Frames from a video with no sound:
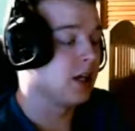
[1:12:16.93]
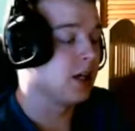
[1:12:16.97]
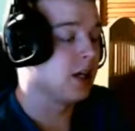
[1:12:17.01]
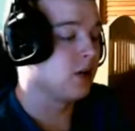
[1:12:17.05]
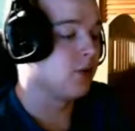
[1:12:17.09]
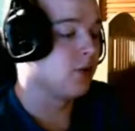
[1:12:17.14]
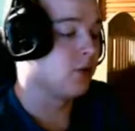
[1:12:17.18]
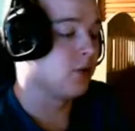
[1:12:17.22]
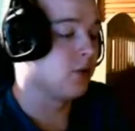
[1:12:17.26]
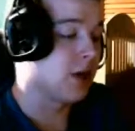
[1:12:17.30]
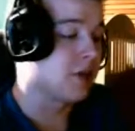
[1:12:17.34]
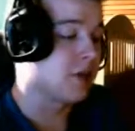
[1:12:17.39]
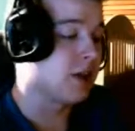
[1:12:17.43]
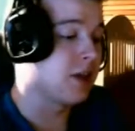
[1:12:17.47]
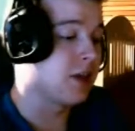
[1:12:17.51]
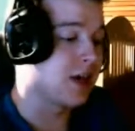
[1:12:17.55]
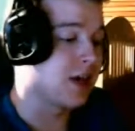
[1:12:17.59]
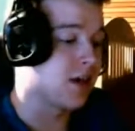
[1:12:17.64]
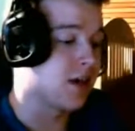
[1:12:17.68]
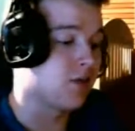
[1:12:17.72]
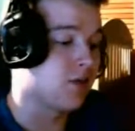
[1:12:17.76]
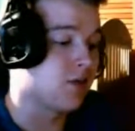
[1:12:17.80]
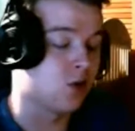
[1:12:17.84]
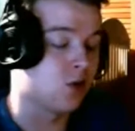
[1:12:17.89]
I think
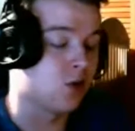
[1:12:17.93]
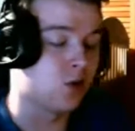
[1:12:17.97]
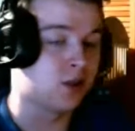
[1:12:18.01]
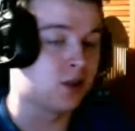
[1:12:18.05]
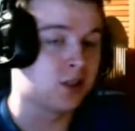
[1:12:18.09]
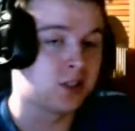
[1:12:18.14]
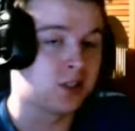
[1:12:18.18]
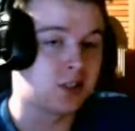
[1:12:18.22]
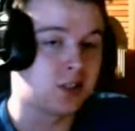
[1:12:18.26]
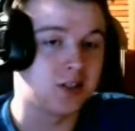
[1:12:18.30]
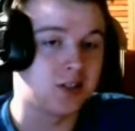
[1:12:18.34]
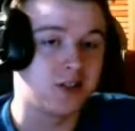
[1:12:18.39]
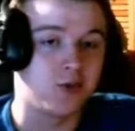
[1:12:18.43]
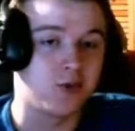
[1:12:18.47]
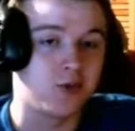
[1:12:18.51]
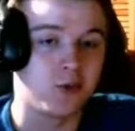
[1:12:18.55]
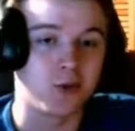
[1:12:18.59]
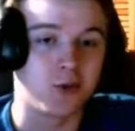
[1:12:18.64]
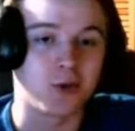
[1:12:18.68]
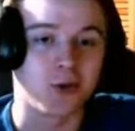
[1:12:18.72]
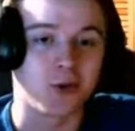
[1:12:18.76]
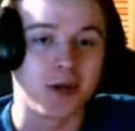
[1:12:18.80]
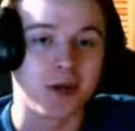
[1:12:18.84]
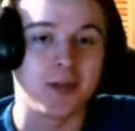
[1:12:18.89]
Kevin Owens
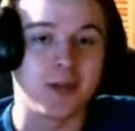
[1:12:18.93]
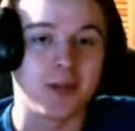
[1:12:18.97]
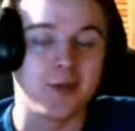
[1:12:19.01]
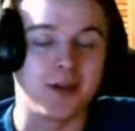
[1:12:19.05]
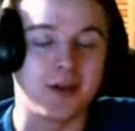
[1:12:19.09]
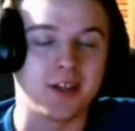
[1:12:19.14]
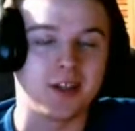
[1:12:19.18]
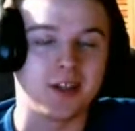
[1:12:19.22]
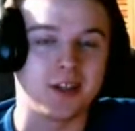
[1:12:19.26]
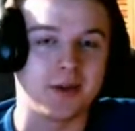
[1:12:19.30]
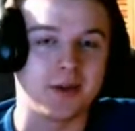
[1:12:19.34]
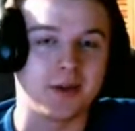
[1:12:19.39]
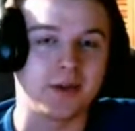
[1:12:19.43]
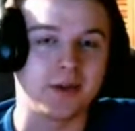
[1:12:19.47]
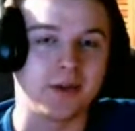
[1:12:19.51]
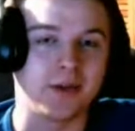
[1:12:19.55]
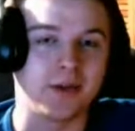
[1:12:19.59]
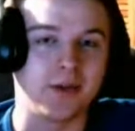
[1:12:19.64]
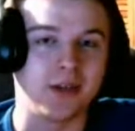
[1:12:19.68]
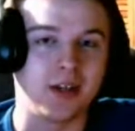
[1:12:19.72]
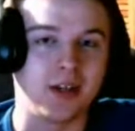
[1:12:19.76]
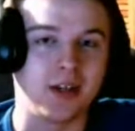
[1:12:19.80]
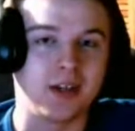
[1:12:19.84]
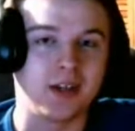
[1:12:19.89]
was ready to be in the
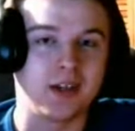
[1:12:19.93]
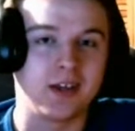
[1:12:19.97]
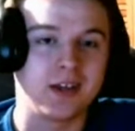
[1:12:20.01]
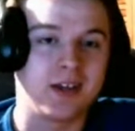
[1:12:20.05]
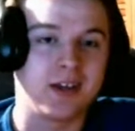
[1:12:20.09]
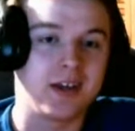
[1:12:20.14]
WWE